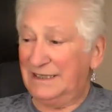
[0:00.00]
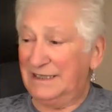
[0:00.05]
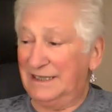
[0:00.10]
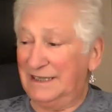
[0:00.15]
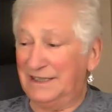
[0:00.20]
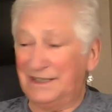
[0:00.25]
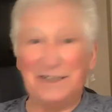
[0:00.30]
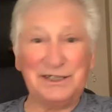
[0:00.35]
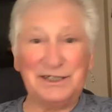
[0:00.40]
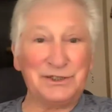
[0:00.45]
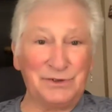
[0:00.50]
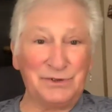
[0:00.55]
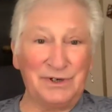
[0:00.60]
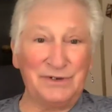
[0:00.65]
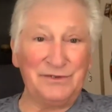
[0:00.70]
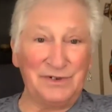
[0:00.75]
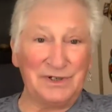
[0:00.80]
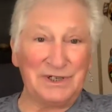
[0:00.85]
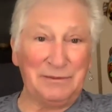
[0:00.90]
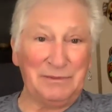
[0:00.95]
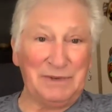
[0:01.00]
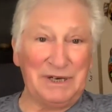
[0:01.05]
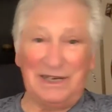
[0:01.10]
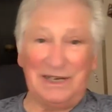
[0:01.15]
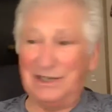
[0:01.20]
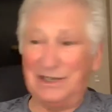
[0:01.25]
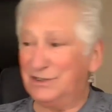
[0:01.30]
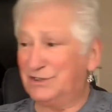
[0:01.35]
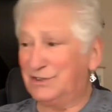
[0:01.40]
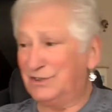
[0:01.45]
Now, the history of
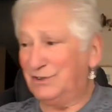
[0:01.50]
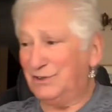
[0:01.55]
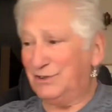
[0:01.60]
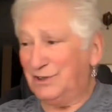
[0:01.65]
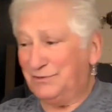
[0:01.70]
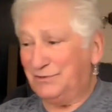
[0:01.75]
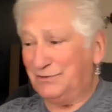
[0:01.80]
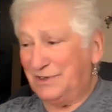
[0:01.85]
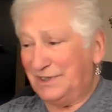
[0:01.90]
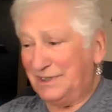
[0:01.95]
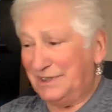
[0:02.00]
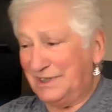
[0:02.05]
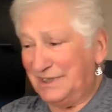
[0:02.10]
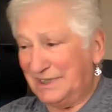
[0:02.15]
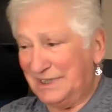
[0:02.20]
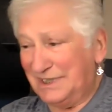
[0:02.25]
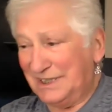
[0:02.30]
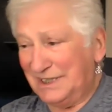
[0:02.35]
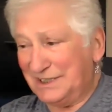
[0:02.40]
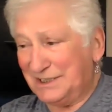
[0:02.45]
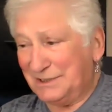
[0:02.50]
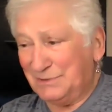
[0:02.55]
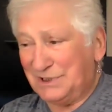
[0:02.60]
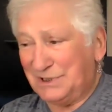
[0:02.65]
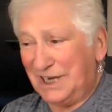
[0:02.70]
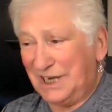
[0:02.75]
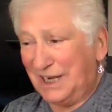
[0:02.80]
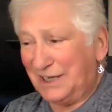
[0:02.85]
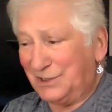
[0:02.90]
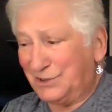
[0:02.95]
comedians often uh, has some
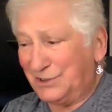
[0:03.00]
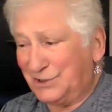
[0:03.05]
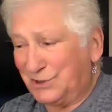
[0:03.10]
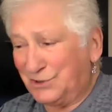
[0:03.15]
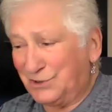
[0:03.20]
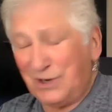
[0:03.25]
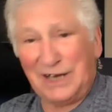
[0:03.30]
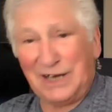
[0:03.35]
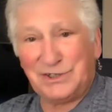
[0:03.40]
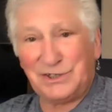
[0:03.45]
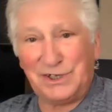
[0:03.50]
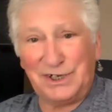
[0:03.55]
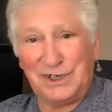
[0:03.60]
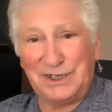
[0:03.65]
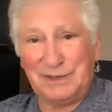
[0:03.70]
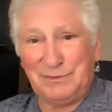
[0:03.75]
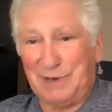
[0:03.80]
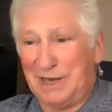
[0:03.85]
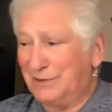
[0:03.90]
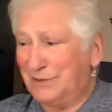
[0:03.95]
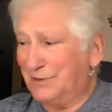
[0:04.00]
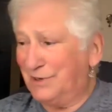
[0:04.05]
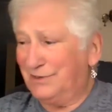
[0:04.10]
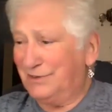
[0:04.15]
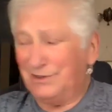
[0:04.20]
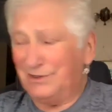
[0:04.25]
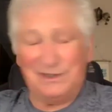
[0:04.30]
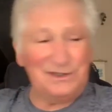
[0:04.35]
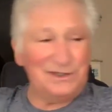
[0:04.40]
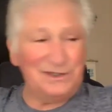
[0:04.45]
sadness or tragedy in the
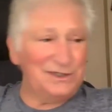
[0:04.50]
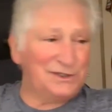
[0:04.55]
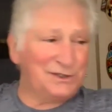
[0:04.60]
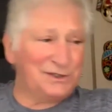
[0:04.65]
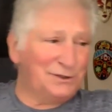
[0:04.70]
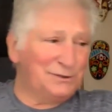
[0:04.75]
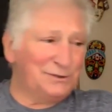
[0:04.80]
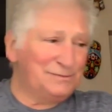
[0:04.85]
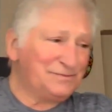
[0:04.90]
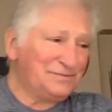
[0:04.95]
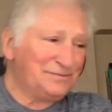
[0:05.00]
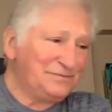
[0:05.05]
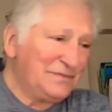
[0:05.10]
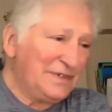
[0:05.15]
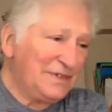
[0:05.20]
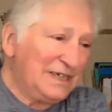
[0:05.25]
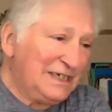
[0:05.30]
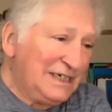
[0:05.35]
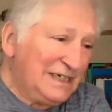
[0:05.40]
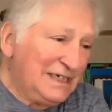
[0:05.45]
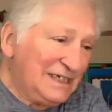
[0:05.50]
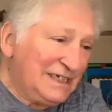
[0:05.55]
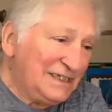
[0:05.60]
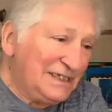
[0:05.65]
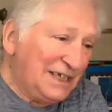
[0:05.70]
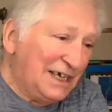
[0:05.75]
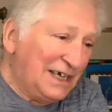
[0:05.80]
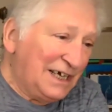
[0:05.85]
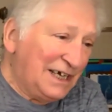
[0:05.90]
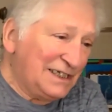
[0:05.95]
background there, isn't it true?
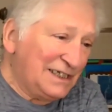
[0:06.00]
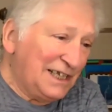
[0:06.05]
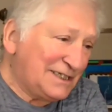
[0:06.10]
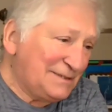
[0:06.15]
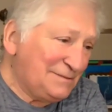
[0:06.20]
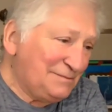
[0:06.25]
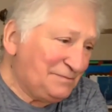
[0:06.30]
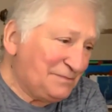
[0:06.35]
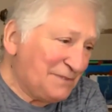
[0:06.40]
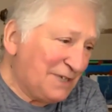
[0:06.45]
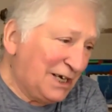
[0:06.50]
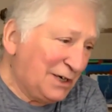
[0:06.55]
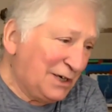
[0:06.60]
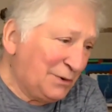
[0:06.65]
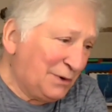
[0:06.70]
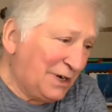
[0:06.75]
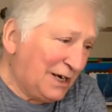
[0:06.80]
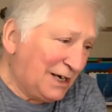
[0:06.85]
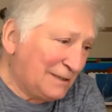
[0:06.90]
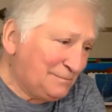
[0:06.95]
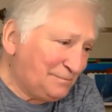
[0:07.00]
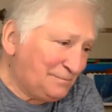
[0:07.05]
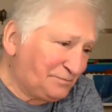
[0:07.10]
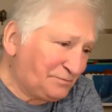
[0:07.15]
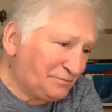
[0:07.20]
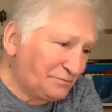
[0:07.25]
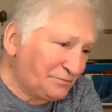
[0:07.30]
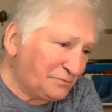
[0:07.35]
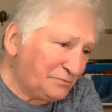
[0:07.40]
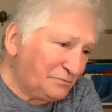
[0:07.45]
Nonetheless, here we are.
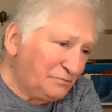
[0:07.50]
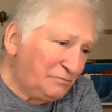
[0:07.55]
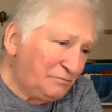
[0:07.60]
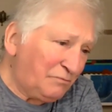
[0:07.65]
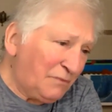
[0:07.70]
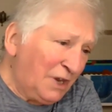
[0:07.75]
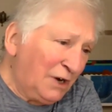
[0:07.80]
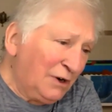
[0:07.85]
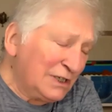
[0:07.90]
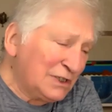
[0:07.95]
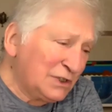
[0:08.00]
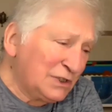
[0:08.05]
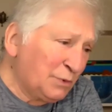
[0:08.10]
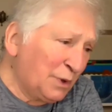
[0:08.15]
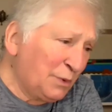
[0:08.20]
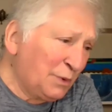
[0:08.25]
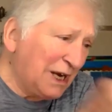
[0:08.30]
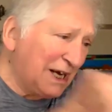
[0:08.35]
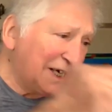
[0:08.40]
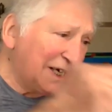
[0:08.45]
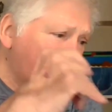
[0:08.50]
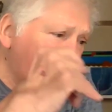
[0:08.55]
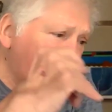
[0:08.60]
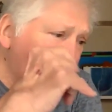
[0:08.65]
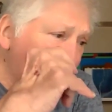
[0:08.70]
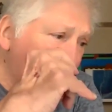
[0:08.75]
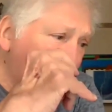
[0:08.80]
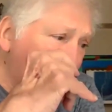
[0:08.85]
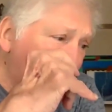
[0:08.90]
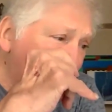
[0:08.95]
All right, so what do we got to
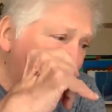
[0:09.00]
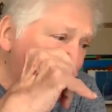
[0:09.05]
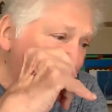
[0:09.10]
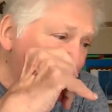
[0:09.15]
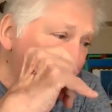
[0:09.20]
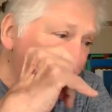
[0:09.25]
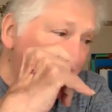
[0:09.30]
say today?